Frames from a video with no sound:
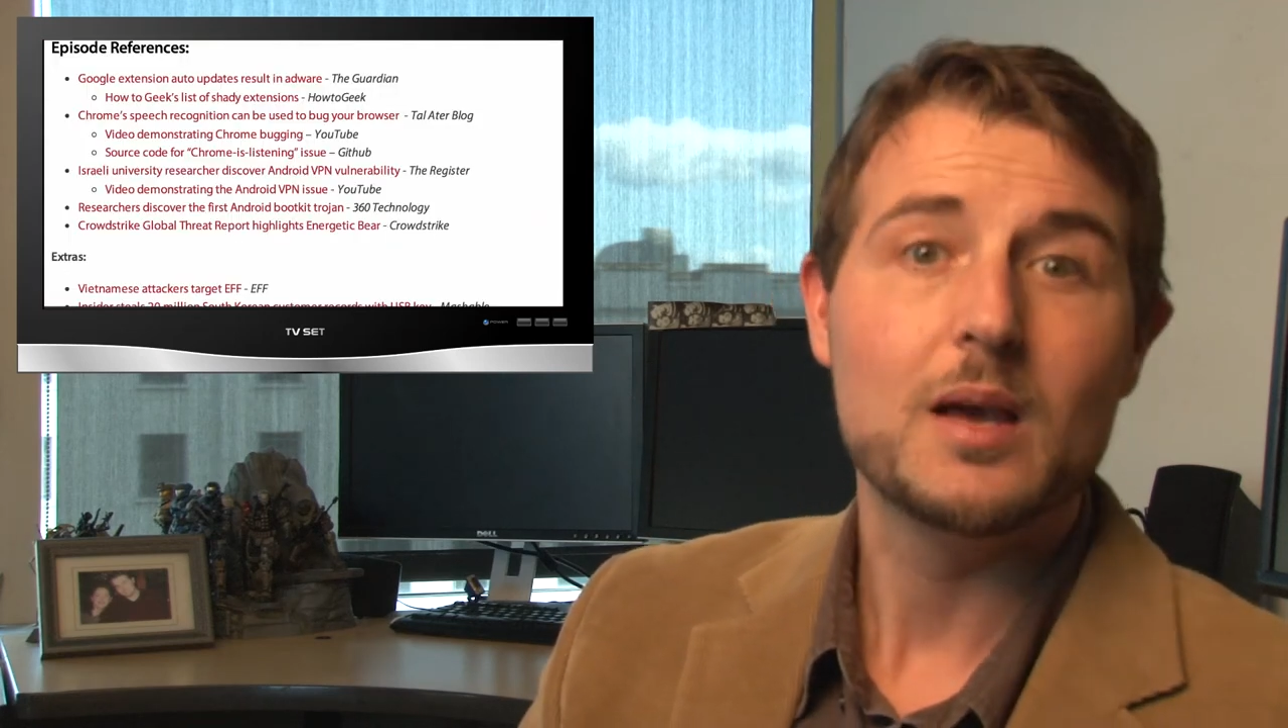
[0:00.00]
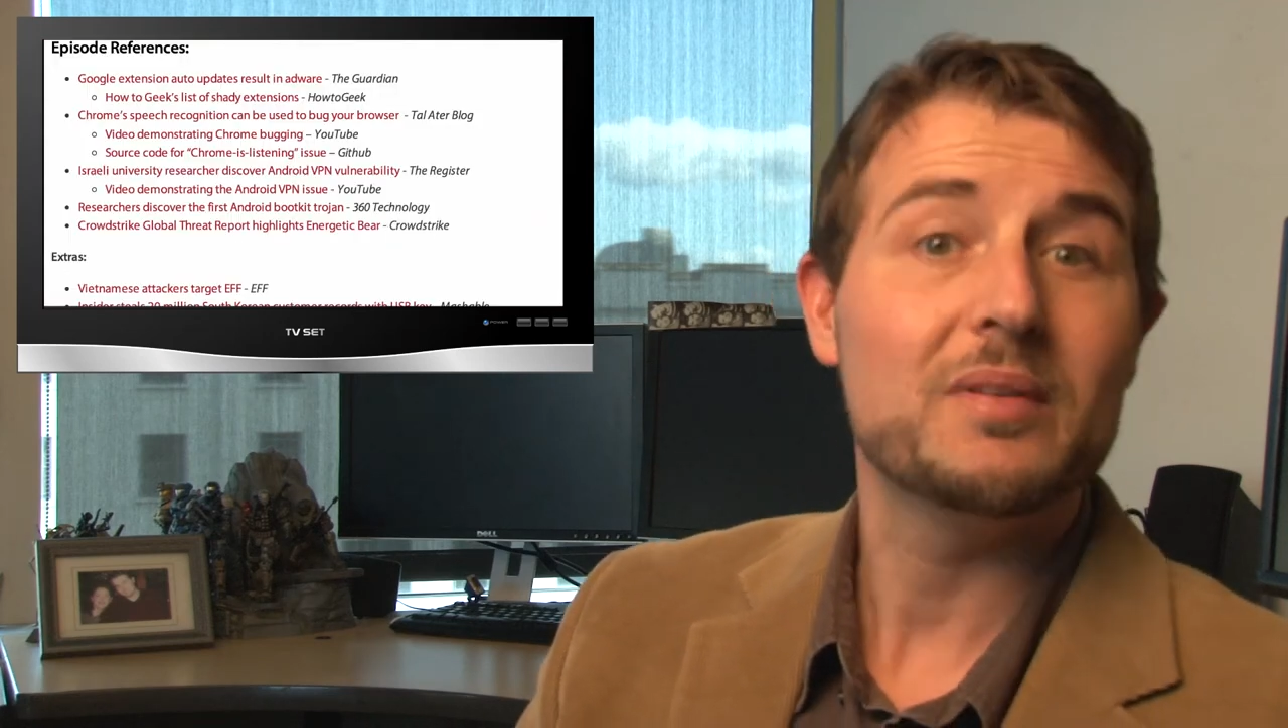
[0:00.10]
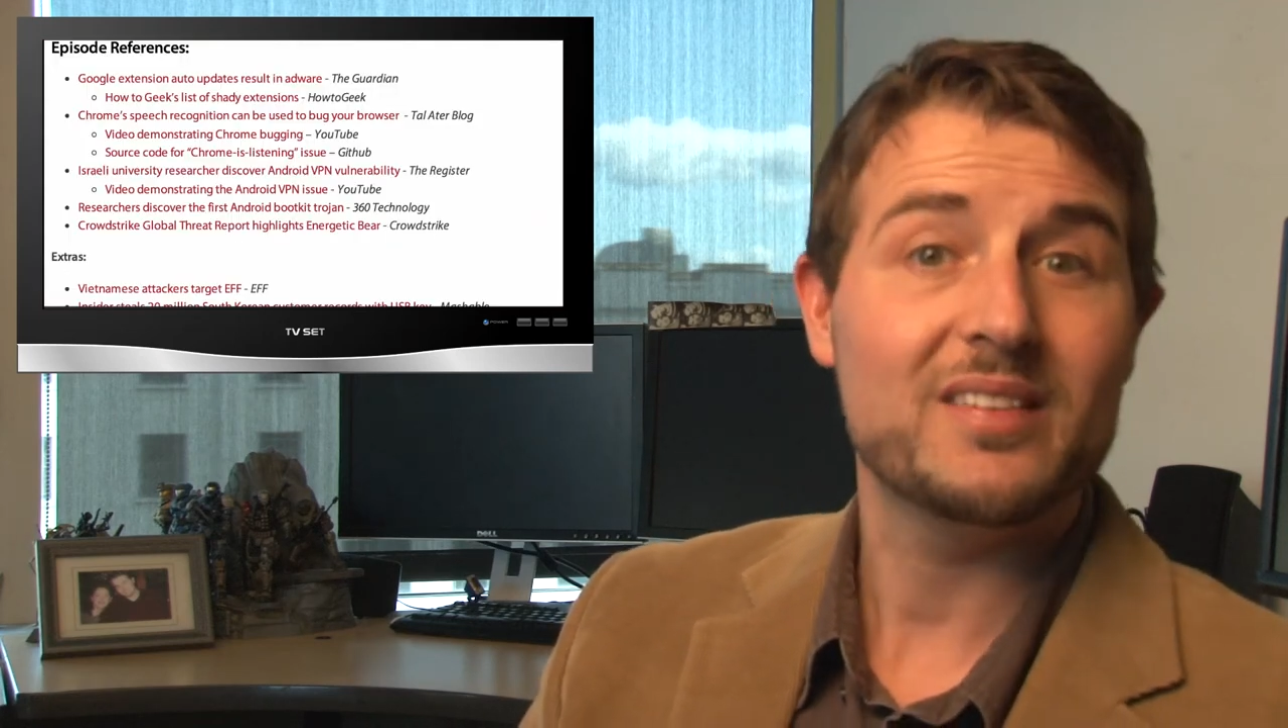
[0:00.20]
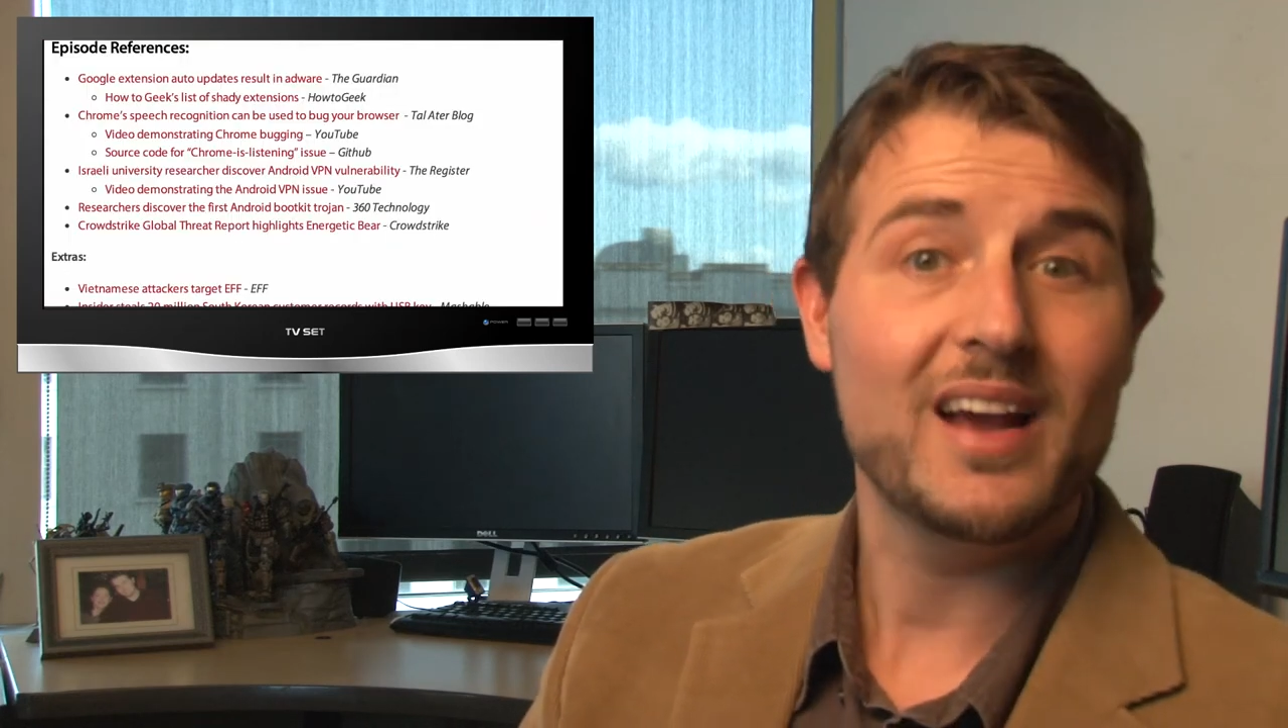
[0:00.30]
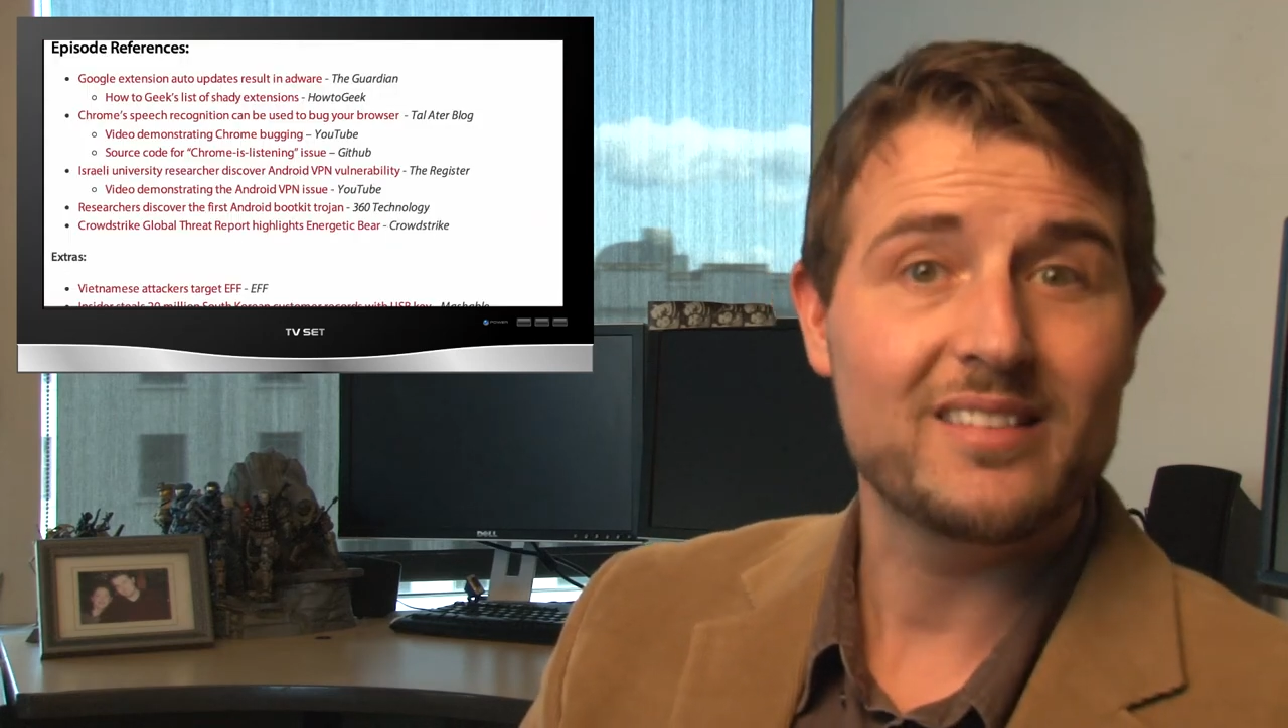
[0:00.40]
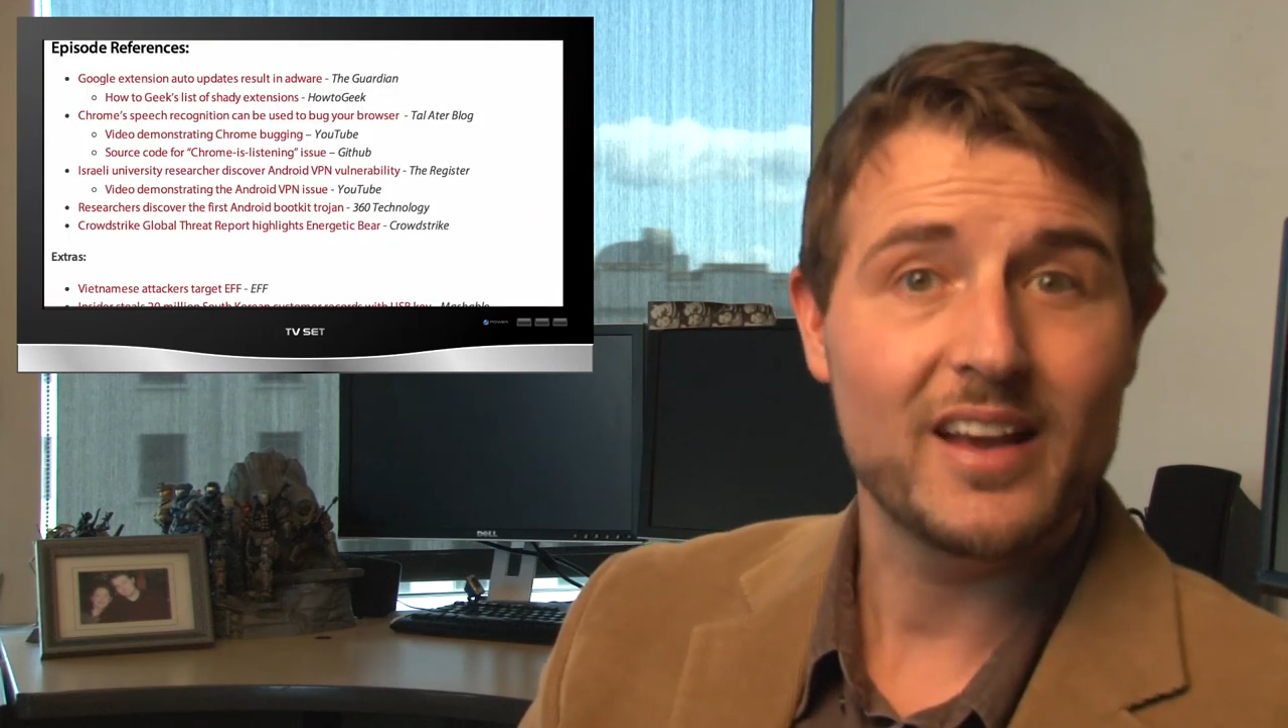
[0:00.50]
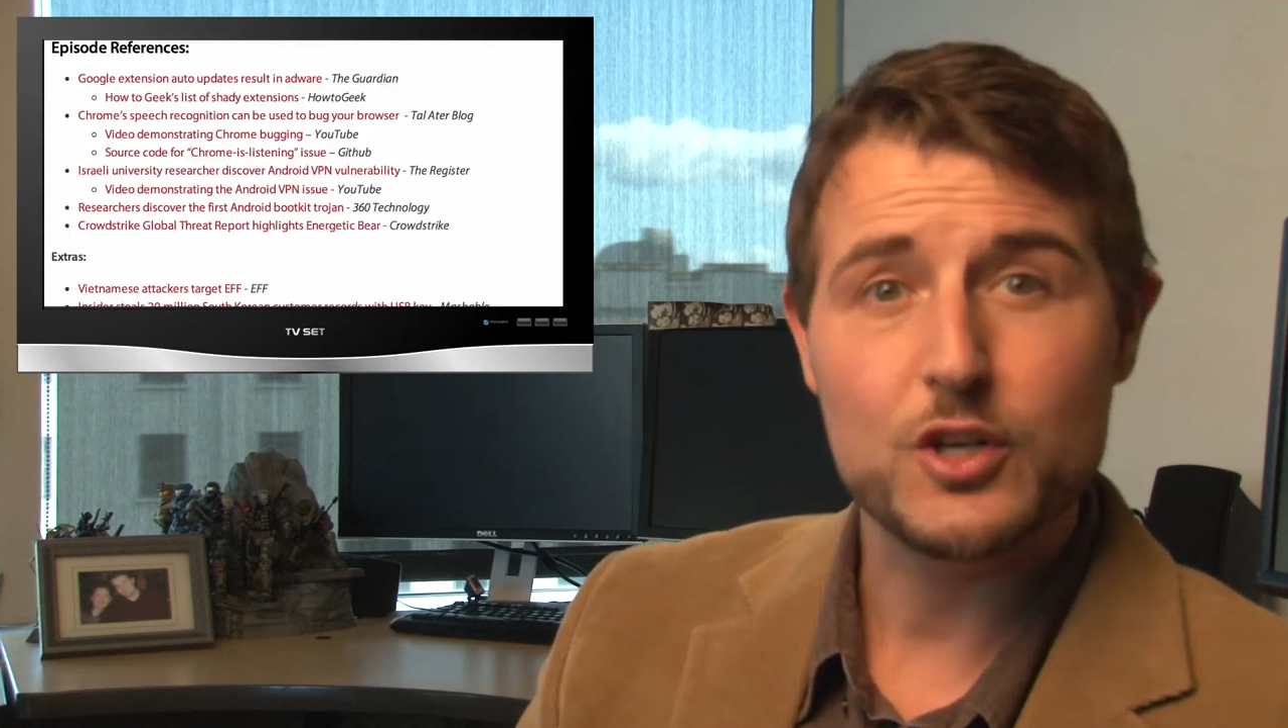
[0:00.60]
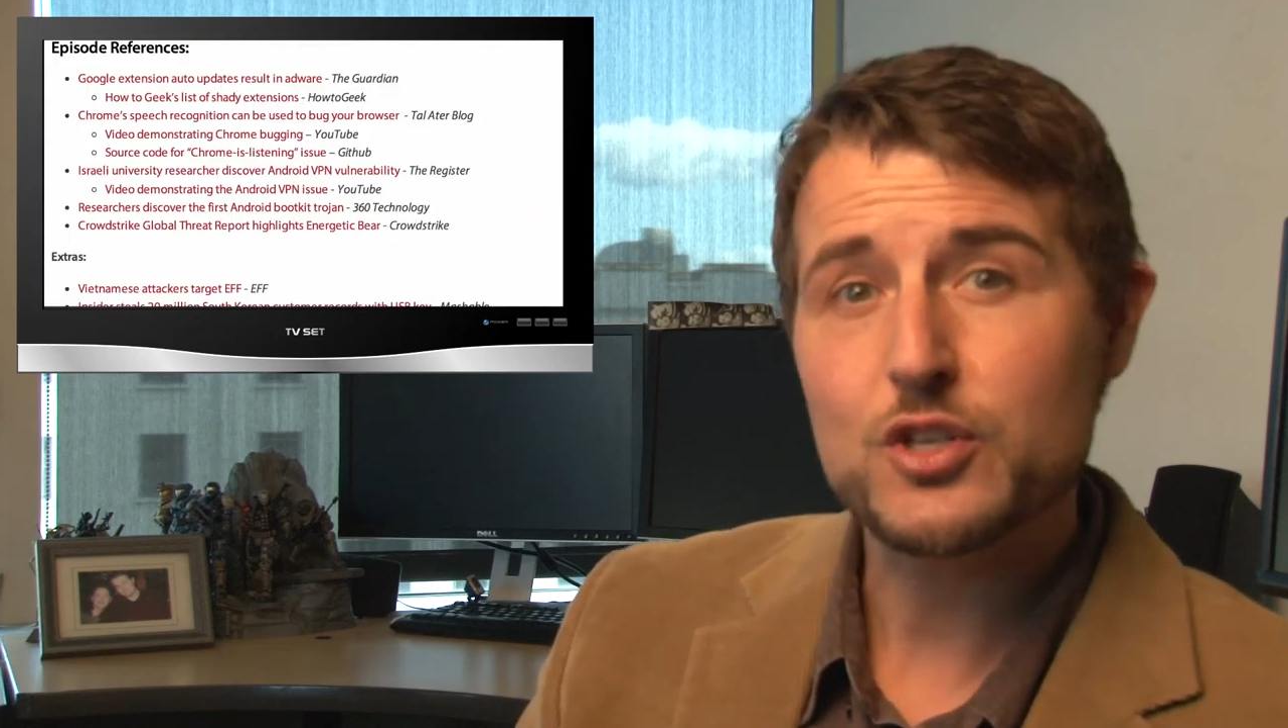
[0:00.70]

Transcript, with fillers: Besides that,